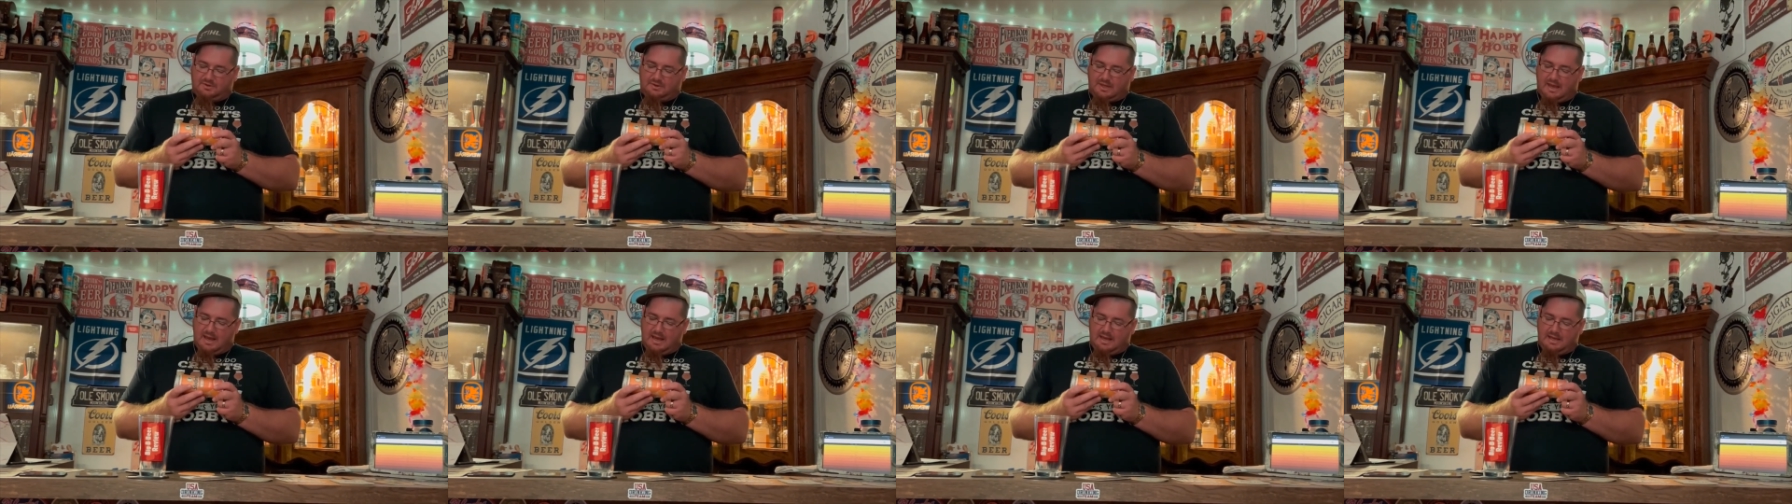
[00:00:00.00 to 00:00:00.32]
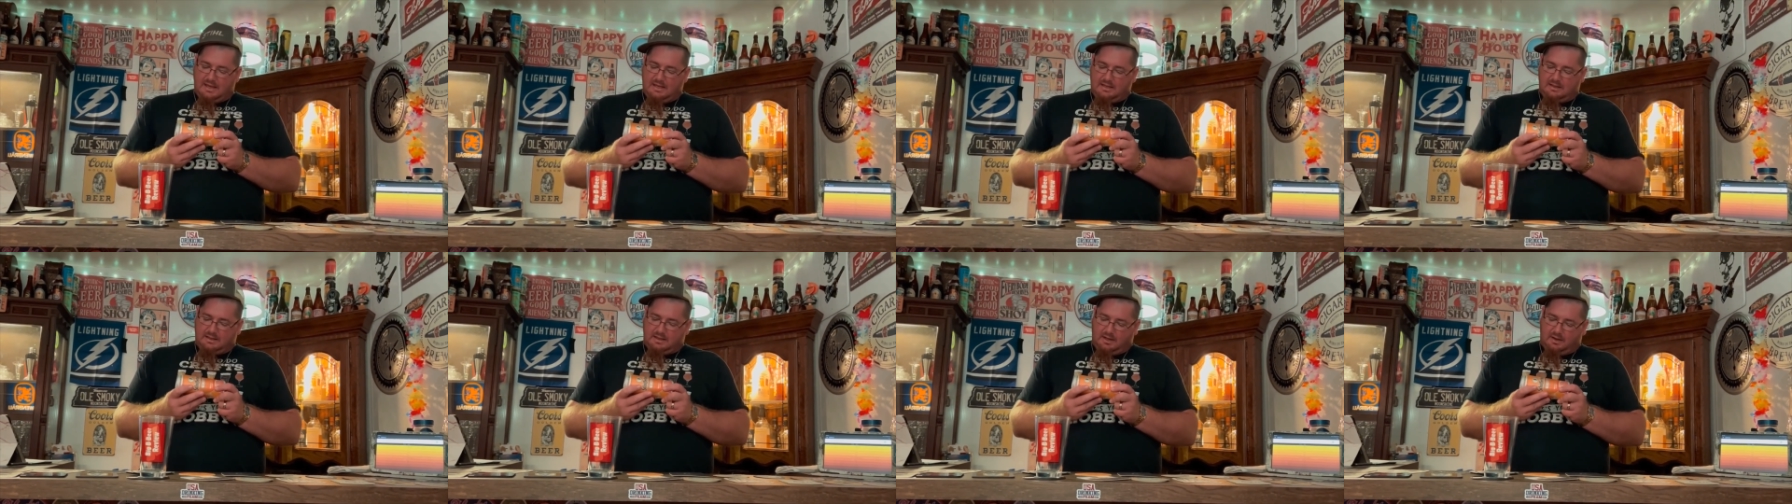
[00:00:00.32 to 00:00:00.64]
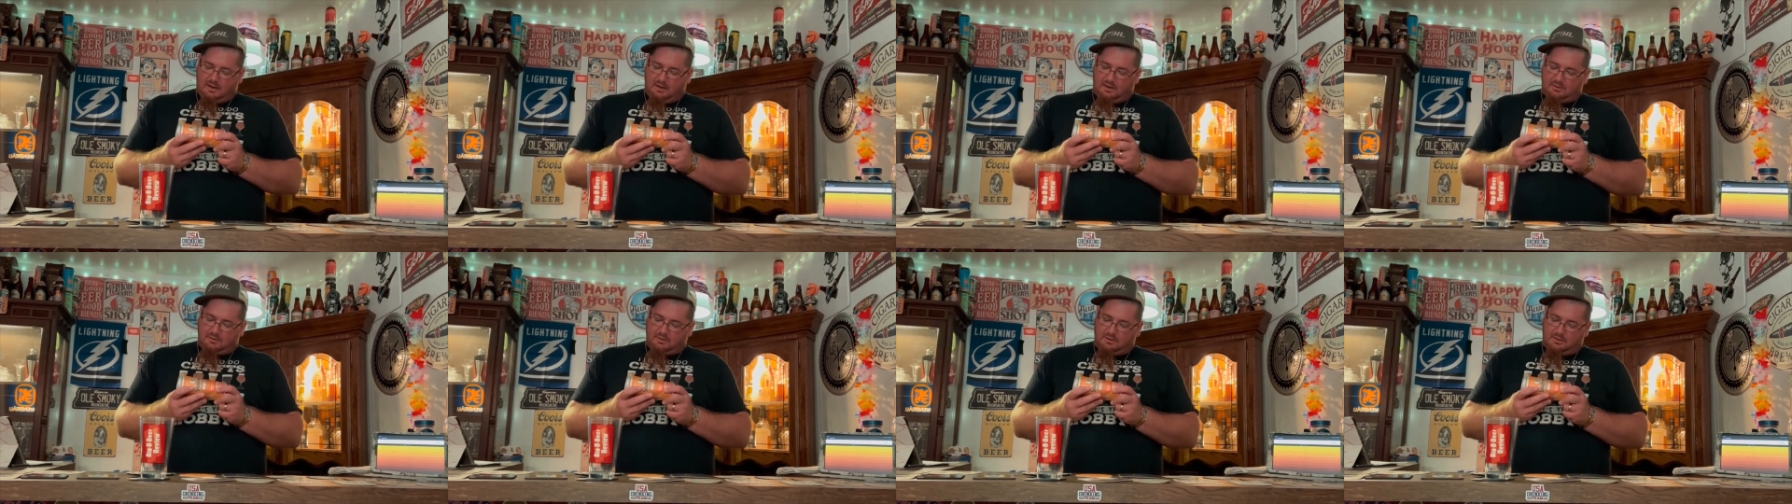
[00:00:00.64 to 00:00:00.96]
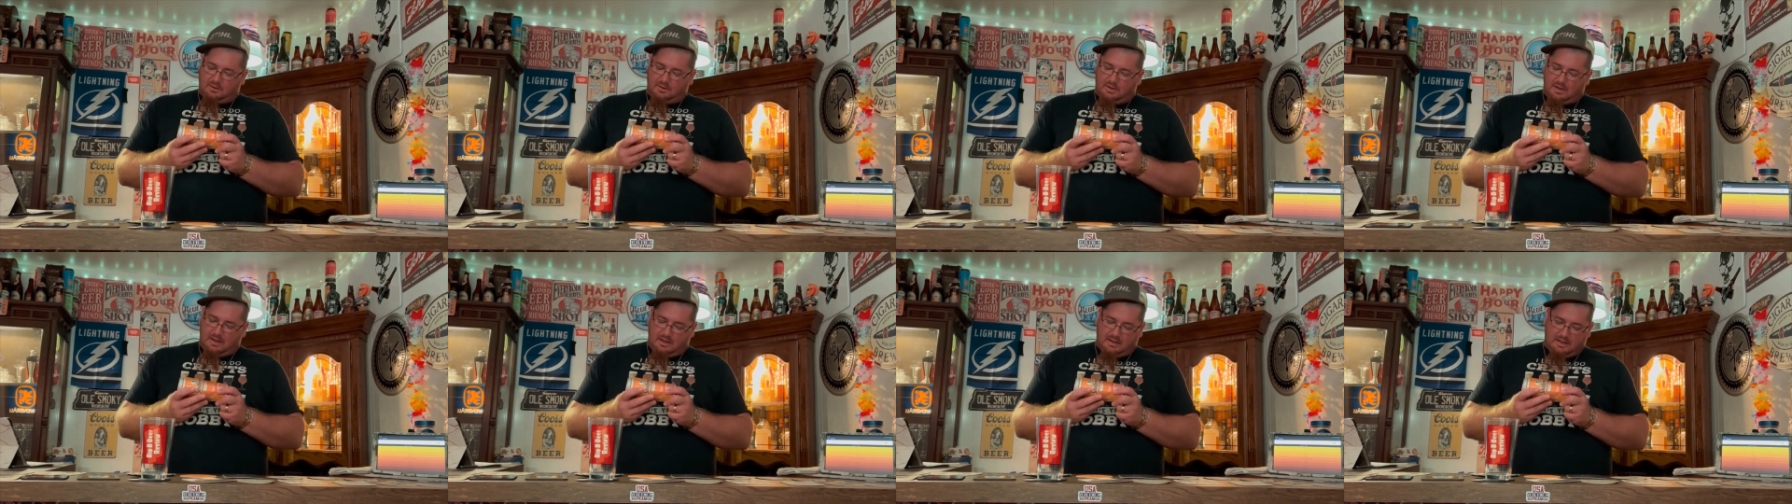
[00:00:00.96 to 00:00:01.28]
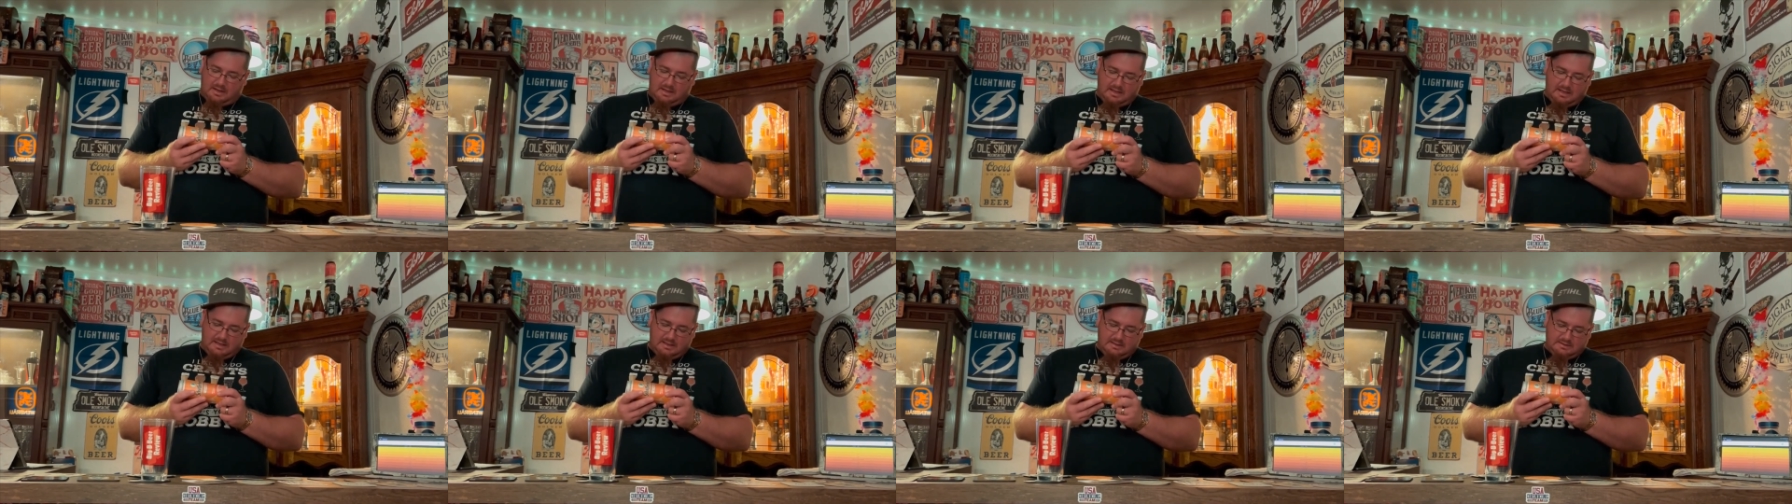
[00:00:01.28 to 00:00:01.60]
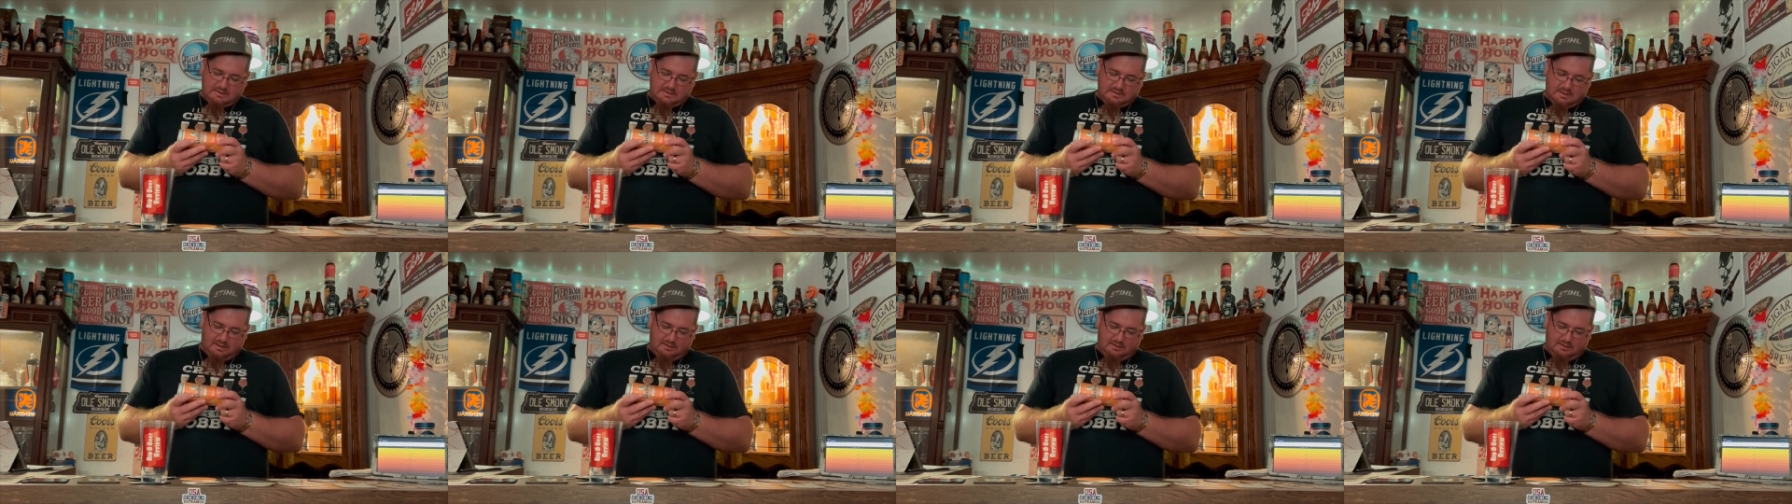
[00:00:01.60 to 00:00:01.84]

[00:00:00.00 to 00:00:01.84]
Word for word: tangy character and hints